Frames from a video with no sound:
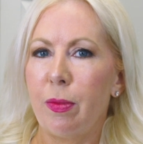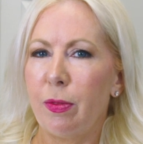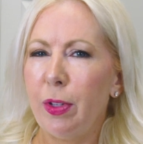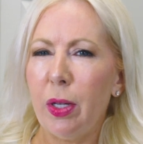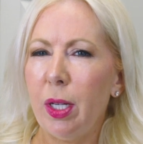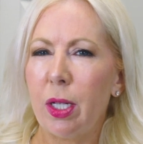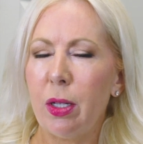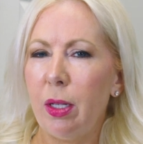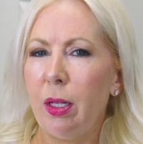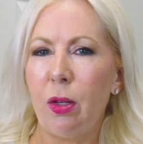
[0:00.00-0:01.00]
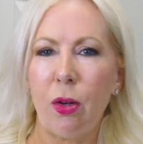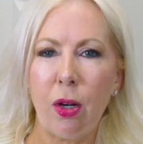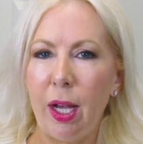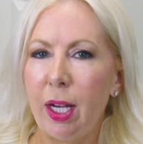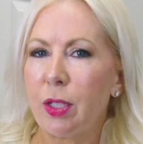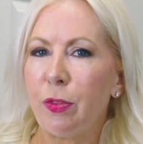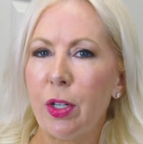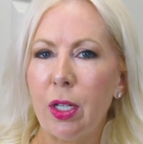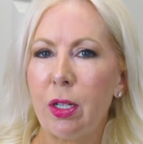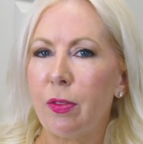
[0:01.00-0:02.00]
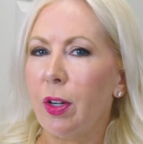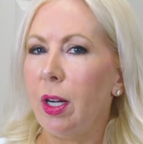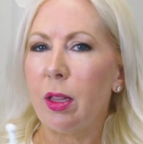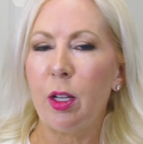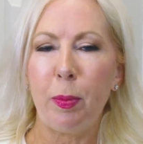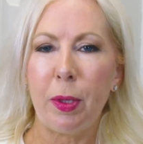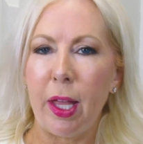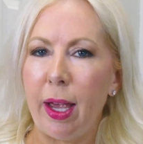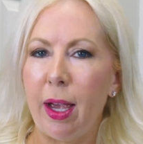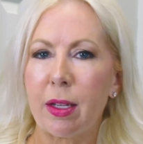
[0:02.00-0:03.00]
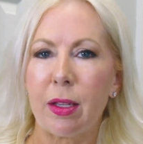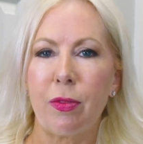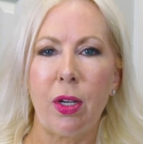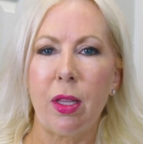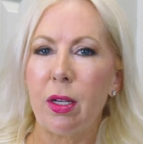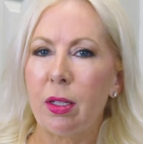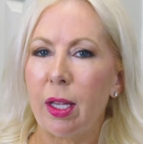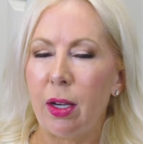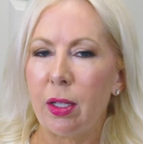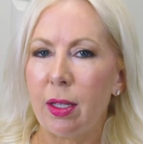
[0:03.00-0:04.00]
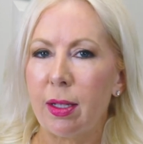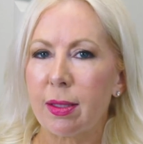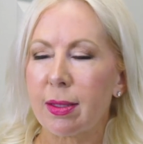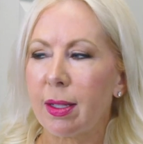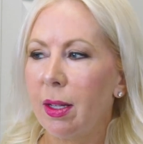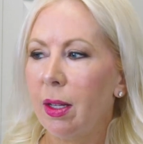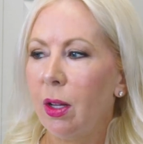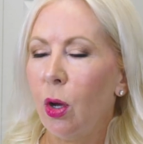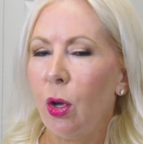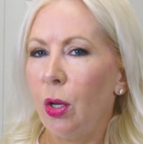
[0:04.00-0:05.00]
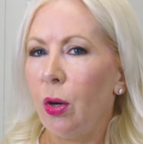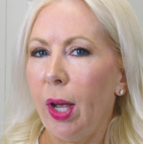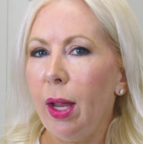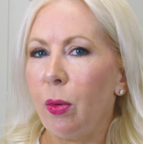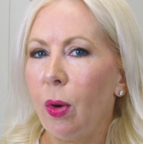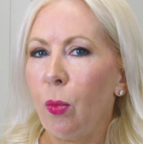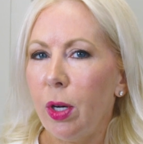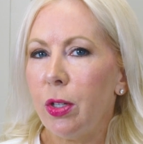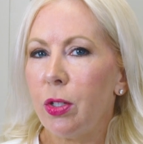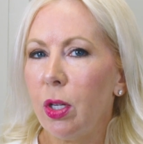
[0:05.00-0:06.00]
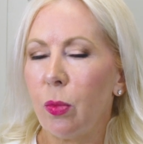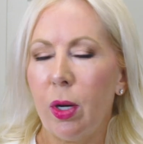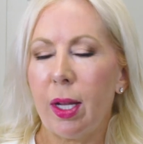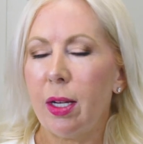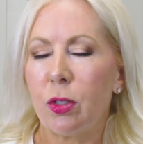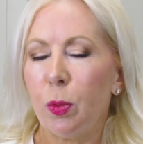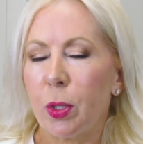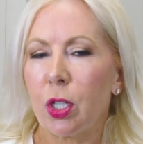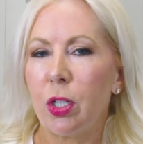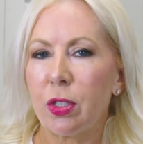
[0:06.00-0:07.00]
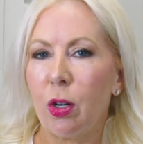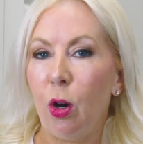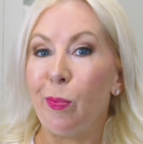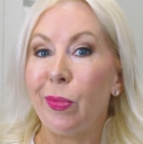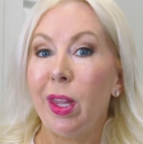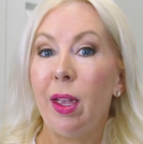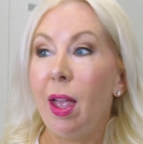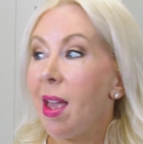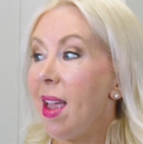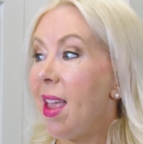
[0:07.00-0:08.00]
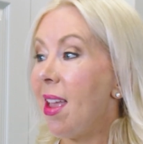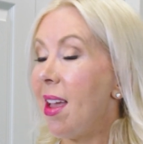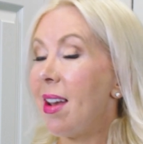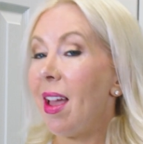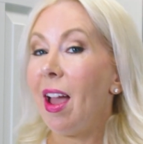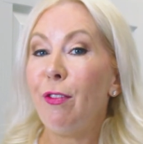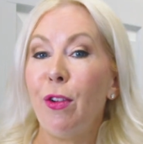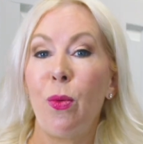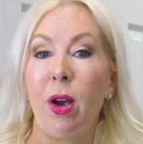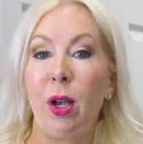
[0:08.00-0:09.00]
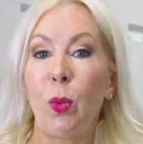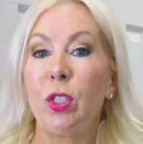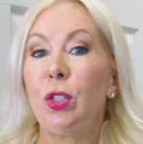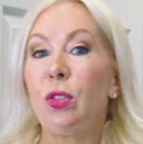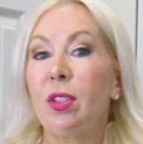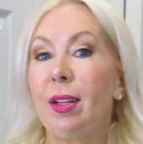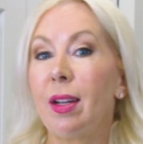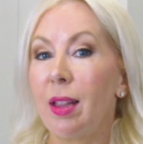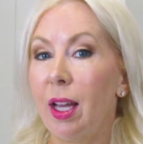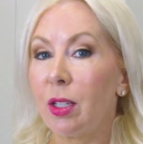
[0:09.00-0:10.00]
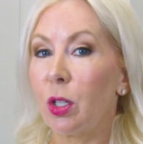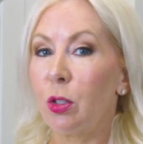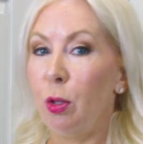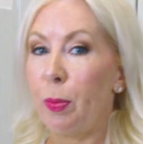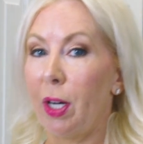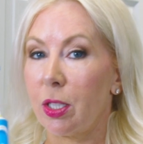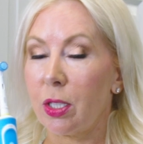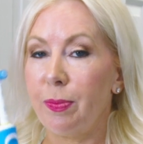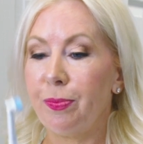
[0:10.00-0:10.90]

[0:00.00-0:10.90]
very good oral hygiene, very good, very little plaque, very little calculus. Hey, what are you doing? What kind of toothbrush are you using at home? And everyone was using an electric toothbrush.